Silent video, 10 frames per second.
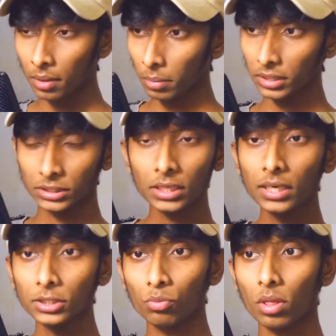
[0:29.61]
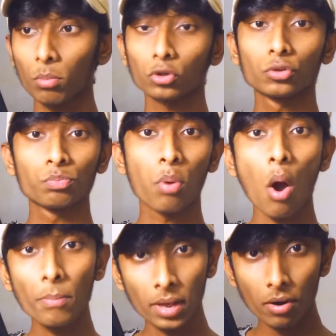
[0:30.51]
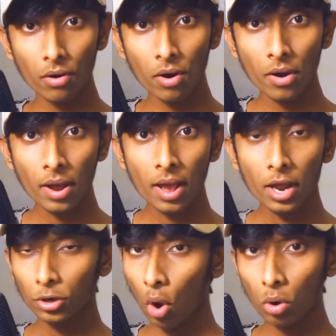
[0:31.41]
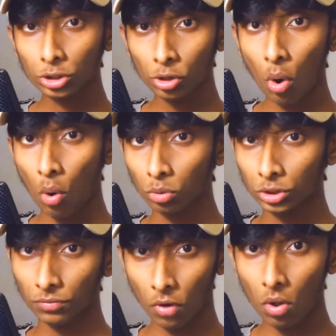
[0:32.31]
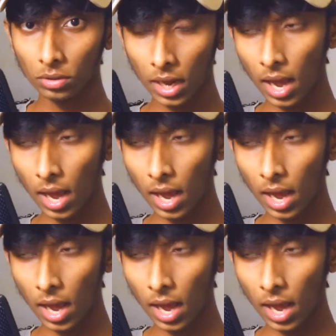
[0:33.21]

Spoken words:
because she is one of the most popular talk show hosts of all